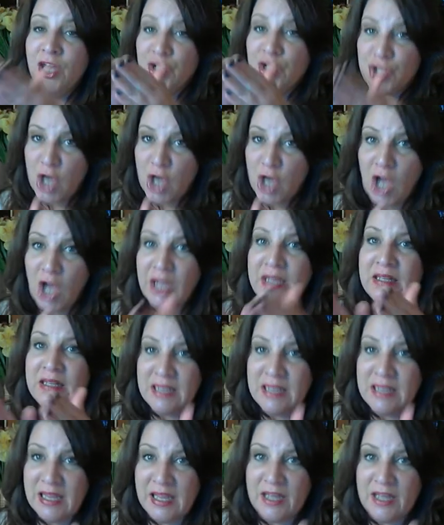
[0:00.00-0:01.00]
Doggy
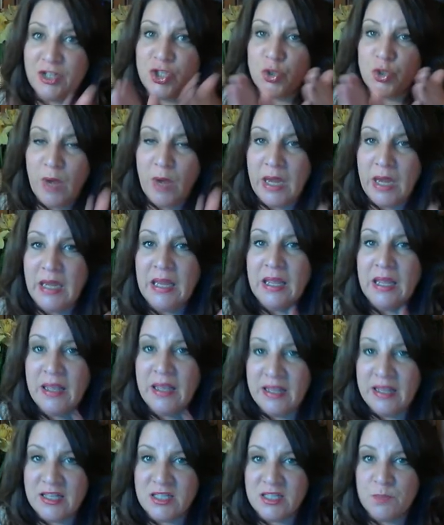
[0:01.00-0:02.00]
Dan training
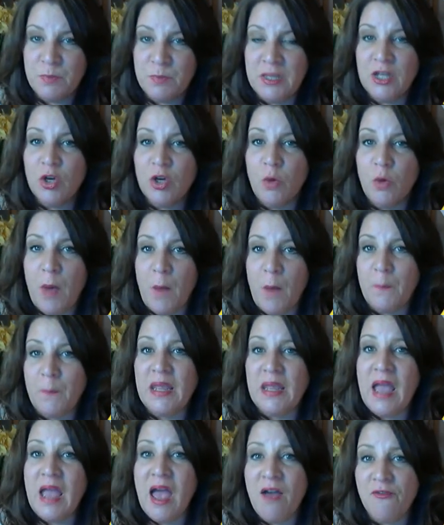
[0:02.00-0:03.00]
his beagle
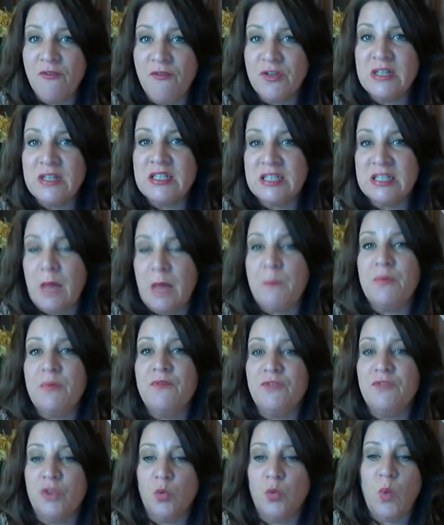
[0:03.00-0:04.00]
puppy every step
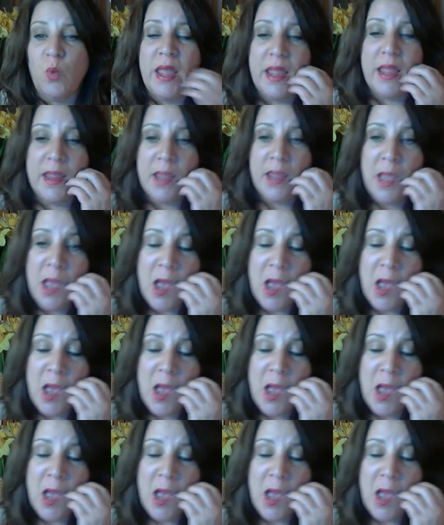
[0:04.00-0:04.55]
of the way,